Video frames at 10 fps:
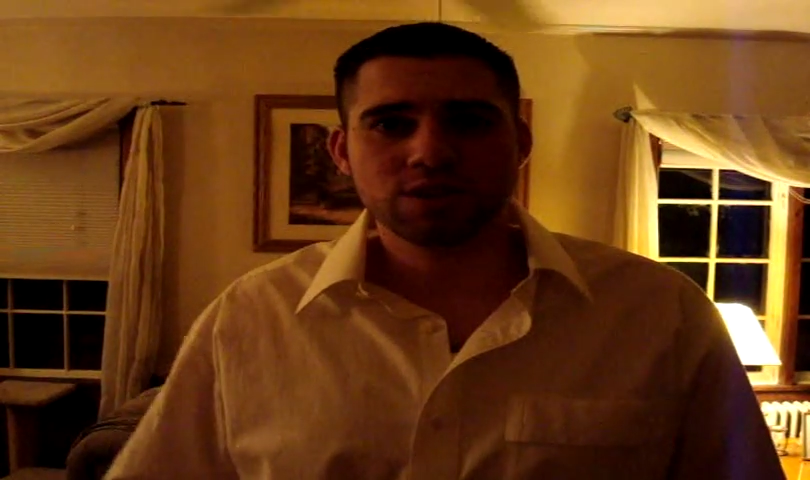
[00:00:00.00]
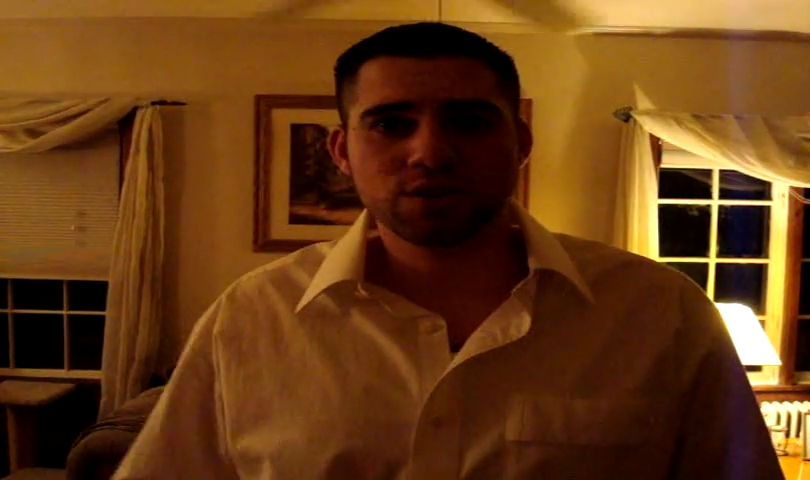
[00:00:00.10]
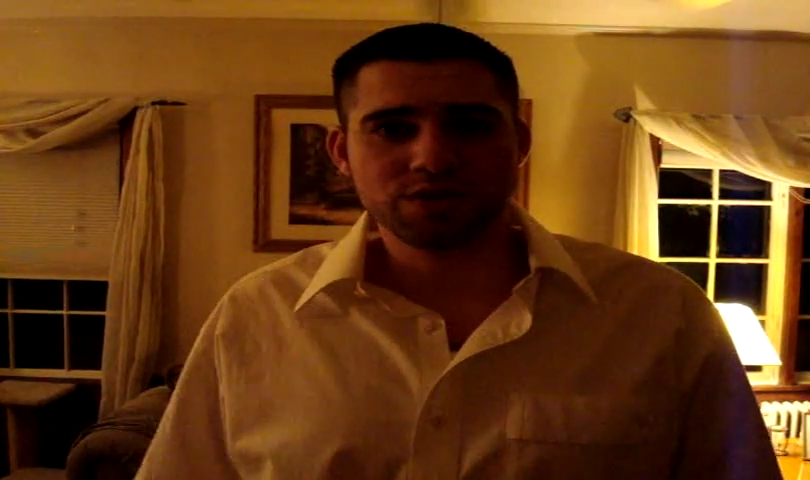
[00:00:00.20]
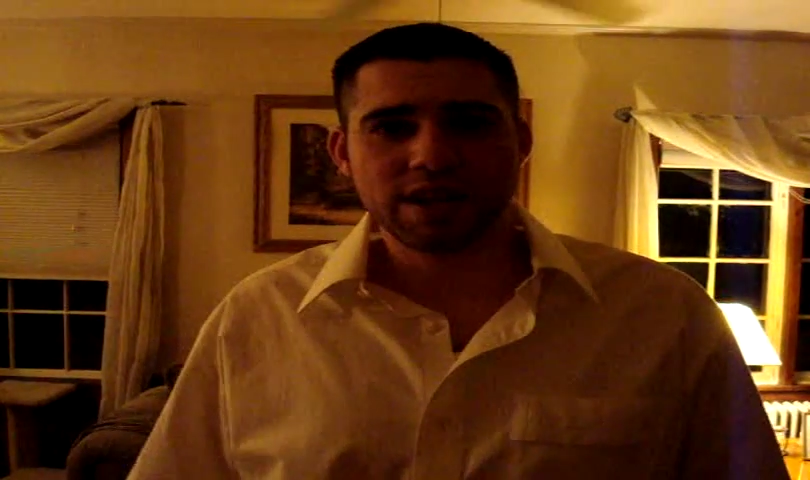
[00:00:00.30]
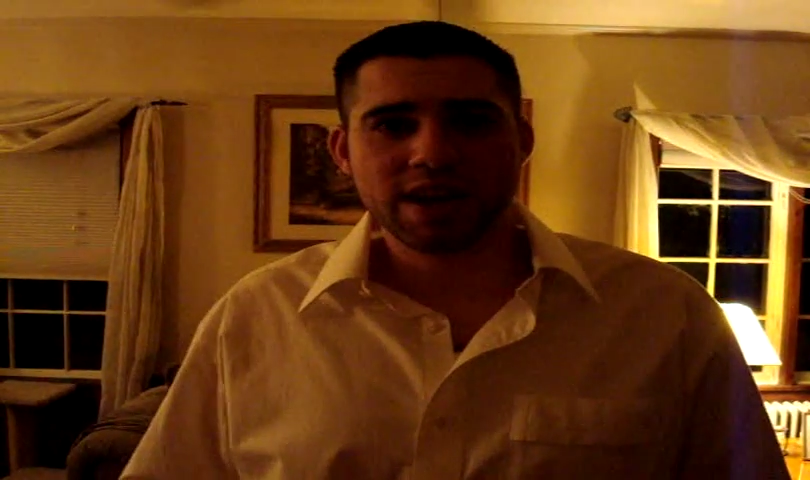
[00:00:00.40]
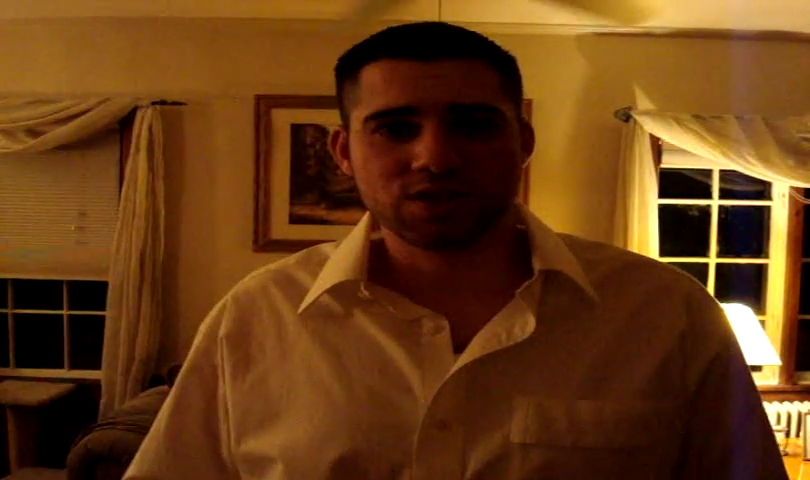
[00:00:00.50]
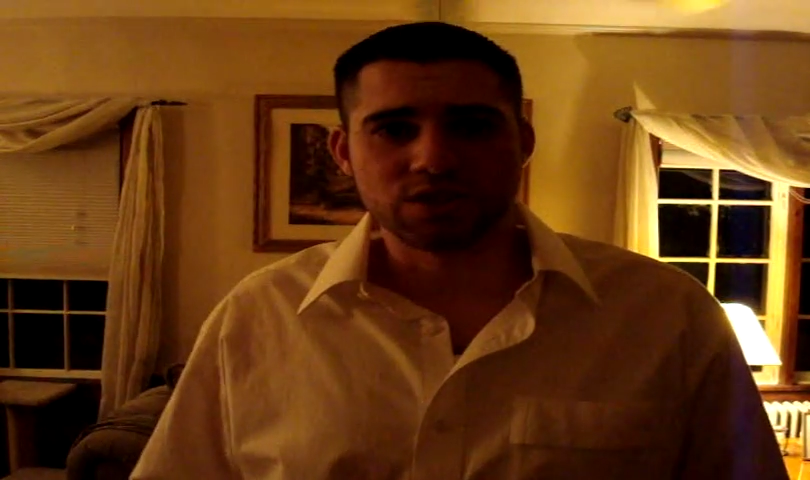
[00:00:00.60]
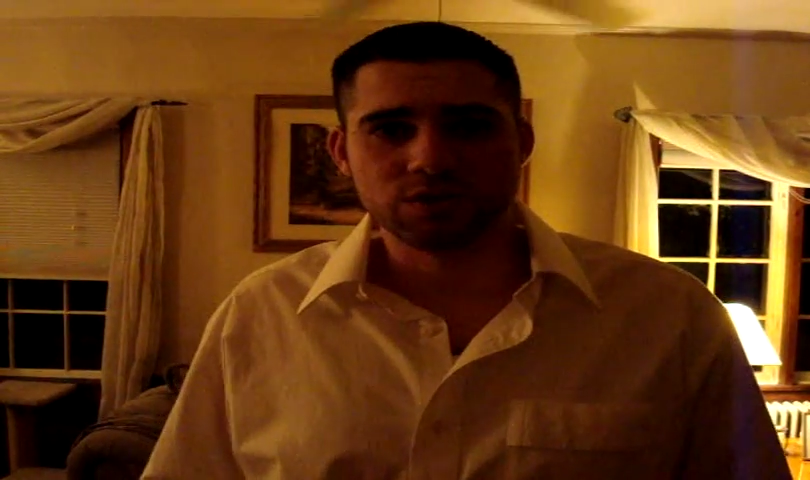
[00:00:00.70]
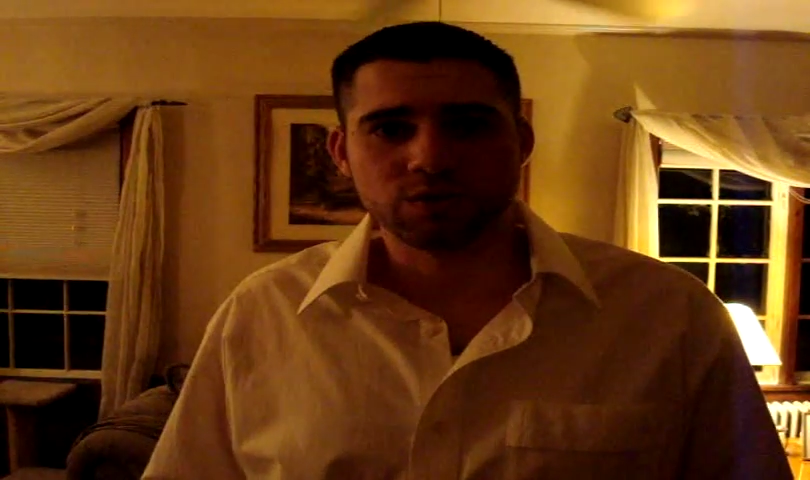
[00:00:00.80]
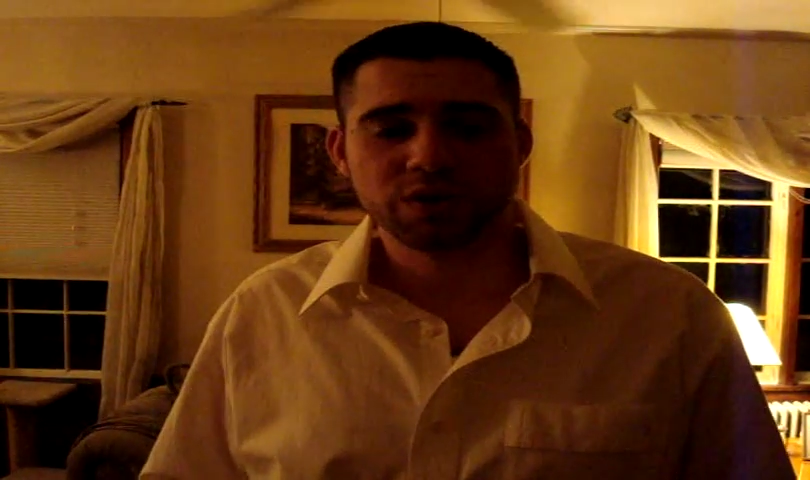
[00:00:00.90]
used in
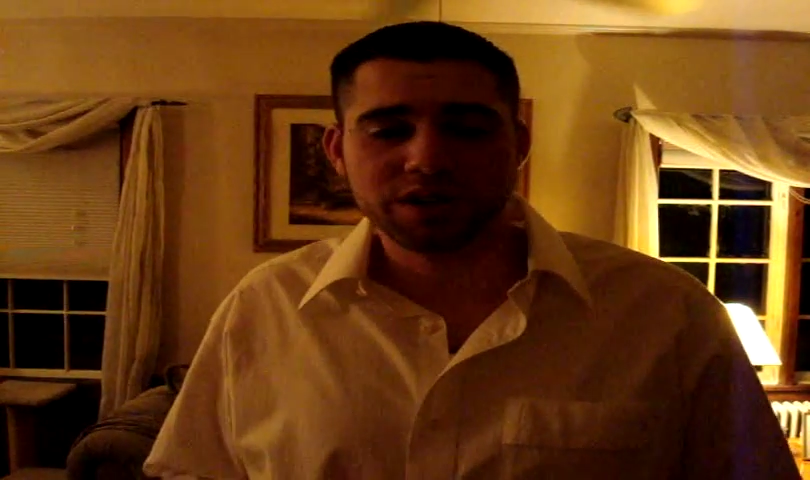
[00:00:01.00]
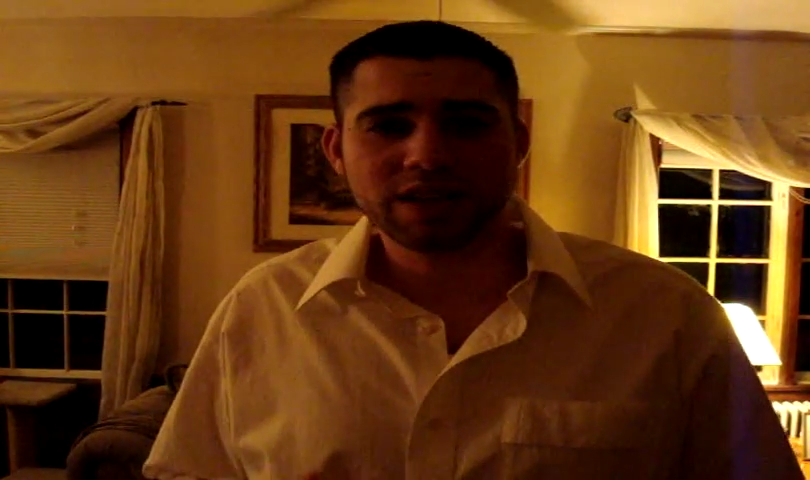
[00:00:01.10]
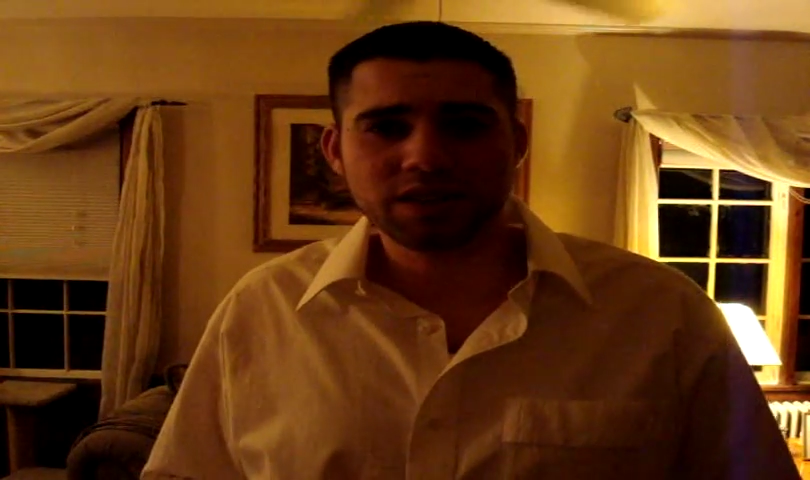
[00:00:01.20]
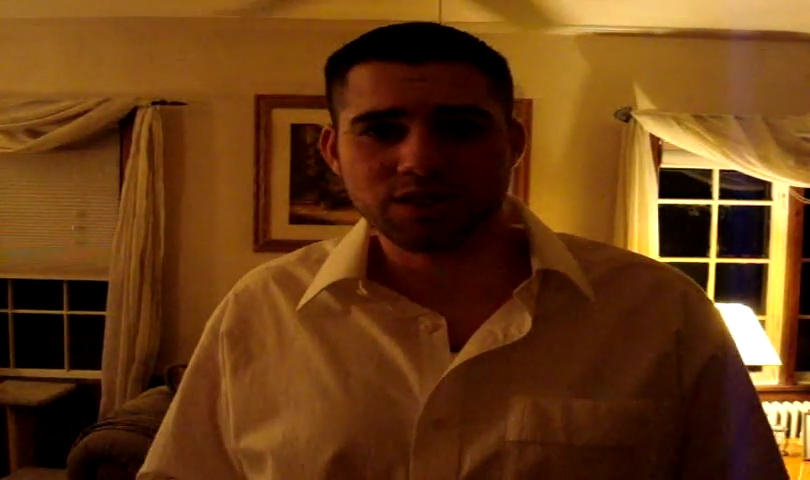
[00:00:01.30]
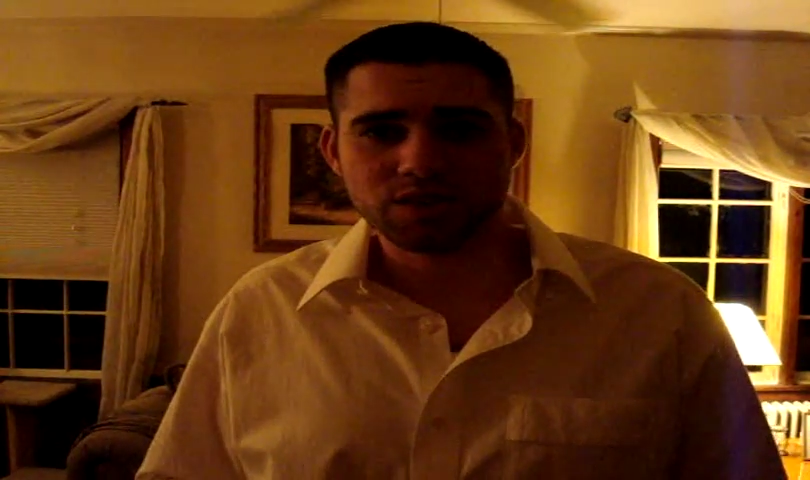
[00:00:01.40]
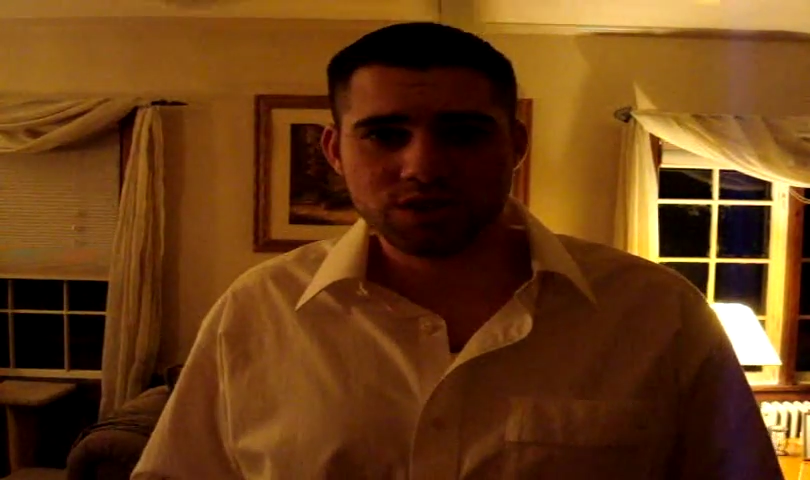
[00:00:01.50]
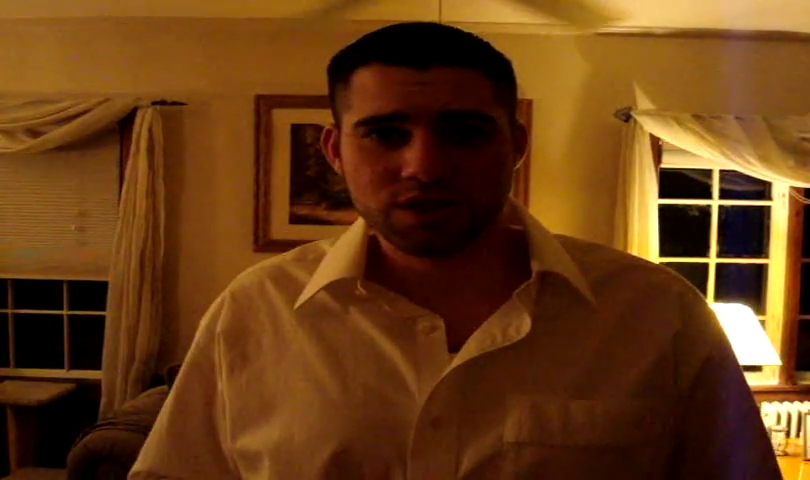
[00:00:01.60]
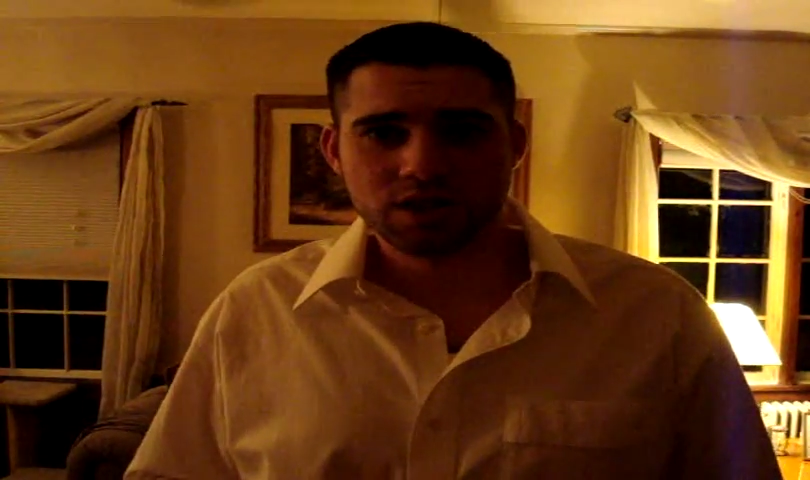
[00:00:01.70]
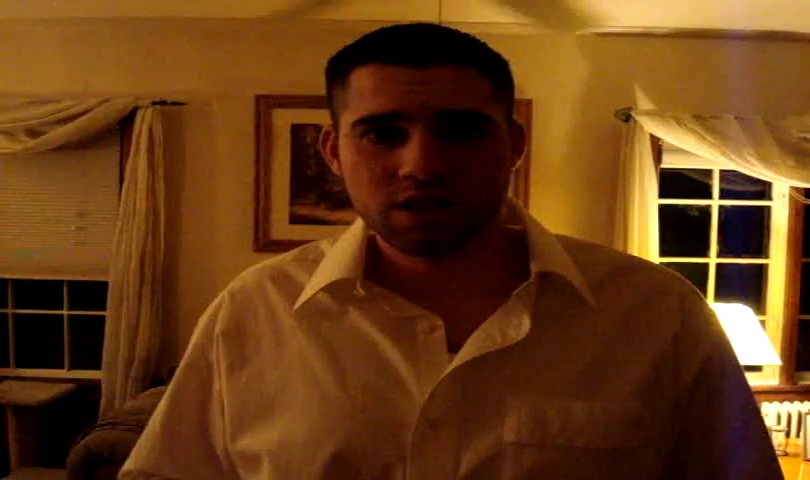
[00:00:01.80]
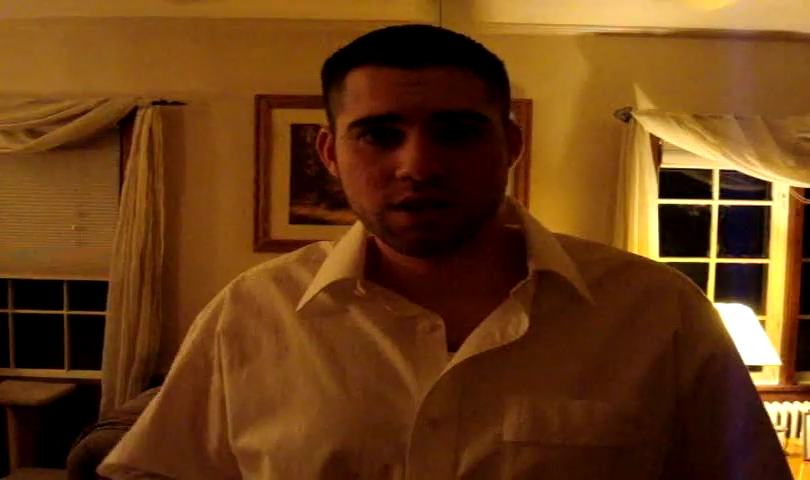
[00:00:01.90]
action, or in English,